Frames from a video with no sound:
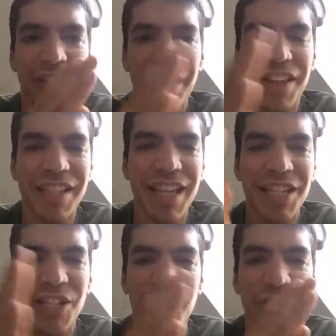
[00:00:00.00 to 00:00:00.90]

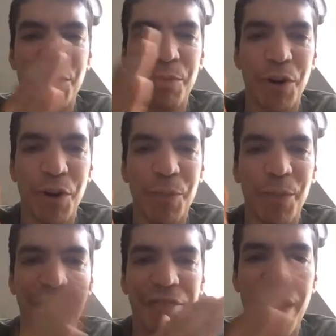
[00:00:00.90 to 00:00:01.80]
sex of your sperm
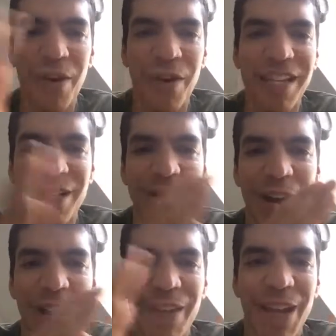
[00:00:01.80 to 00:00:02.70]
like varies
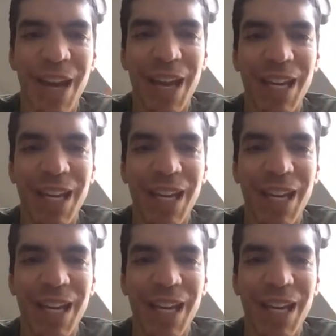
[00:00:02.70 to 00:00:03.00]
throughout the day?